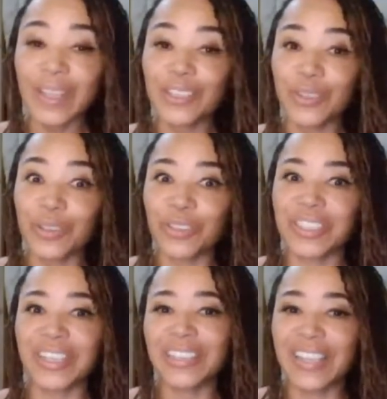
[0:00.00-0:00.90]
It's so
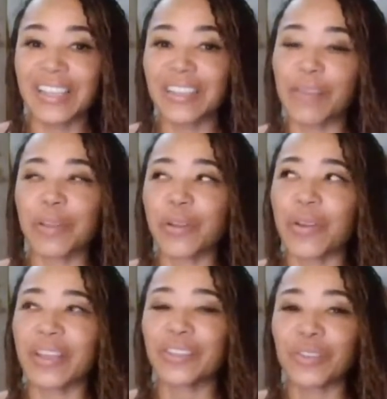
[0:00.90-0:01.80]
interesting because lately I've been
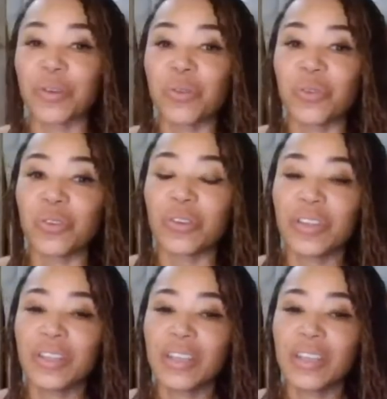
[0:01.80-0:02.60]
going into the whole,